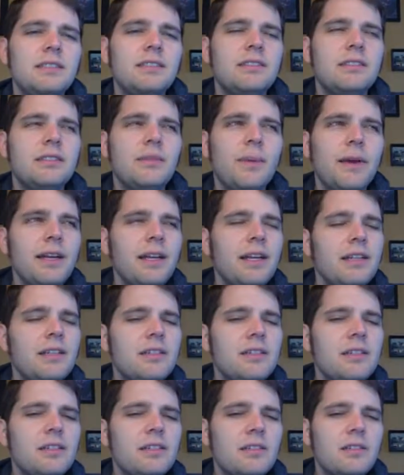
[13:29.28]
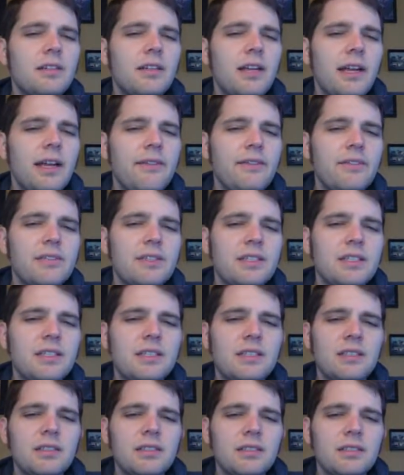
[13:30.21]
to my knowledge, that I haven't
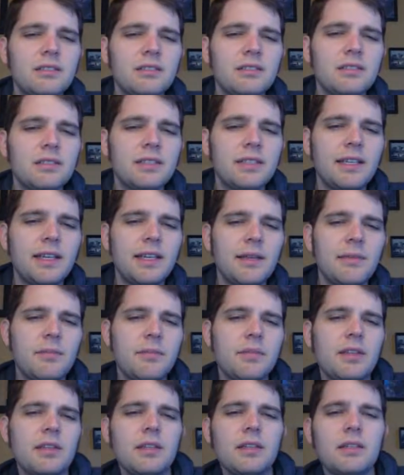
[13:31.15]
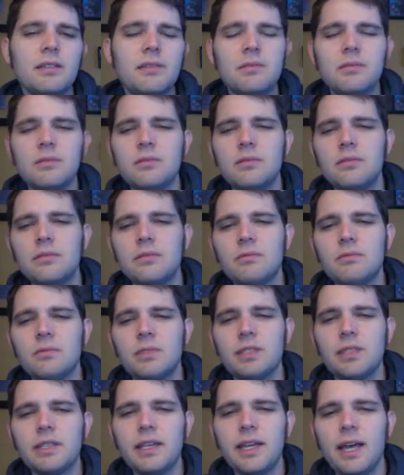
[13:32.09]
seen a game that
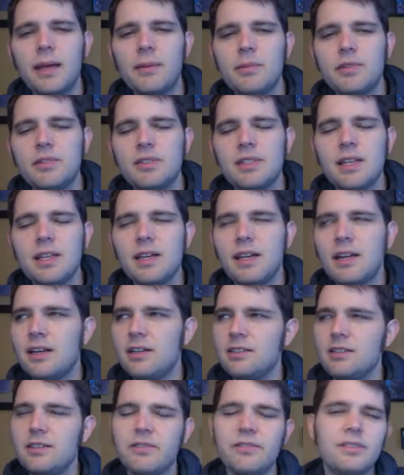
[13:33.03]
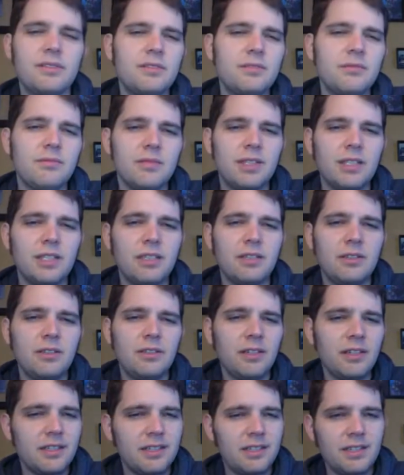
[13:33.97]
really captures that. I also haven't really
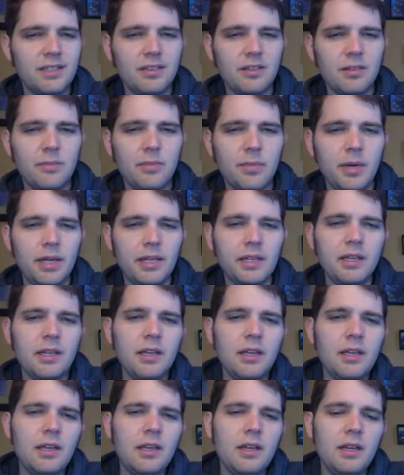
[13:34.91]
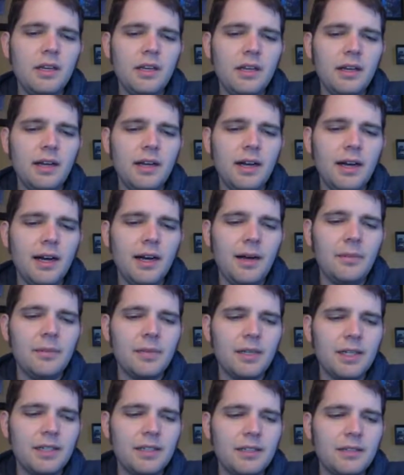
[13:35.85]
looked either, but
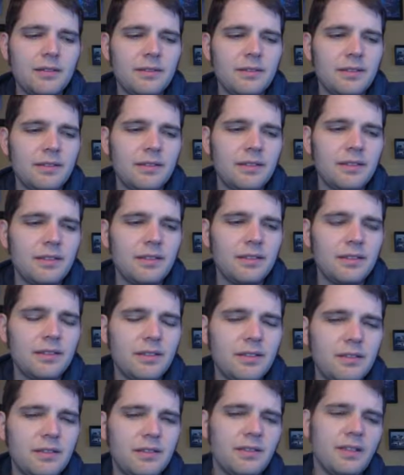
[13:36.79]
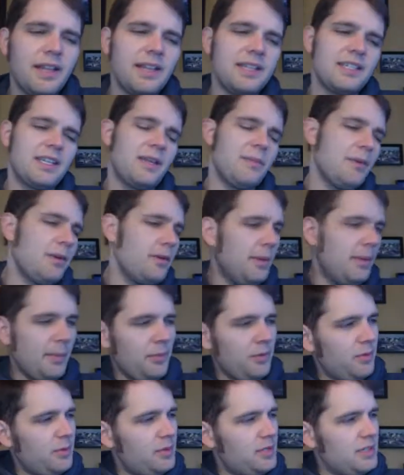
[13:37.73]
like the last game I
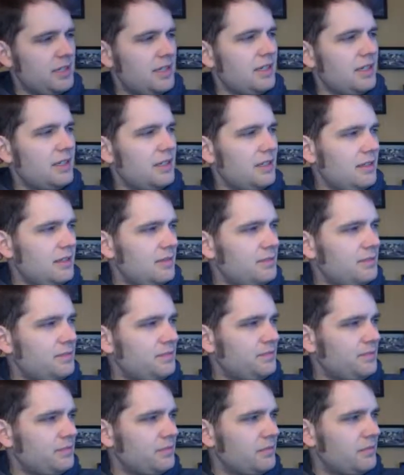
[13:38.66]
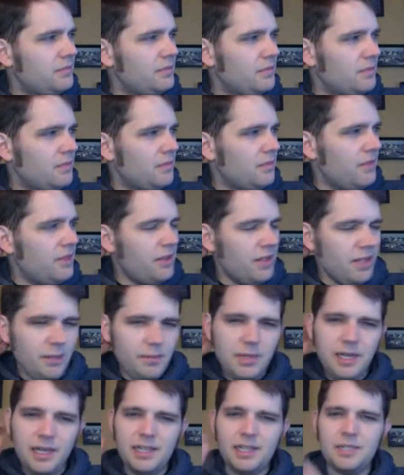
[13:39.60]
remember was like a theme
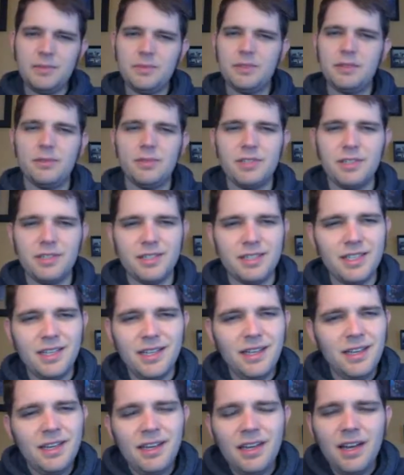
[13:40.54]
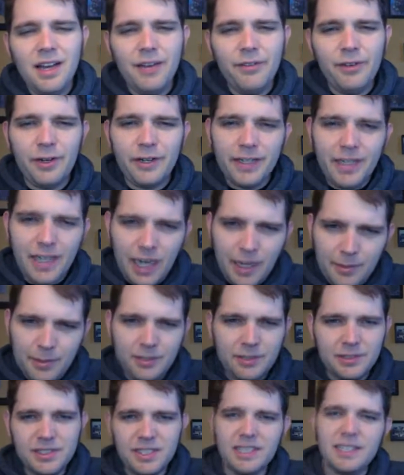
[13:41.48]
hospital, which is a very
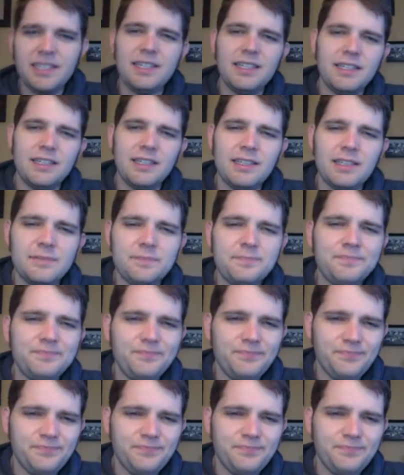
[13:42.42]
comical take on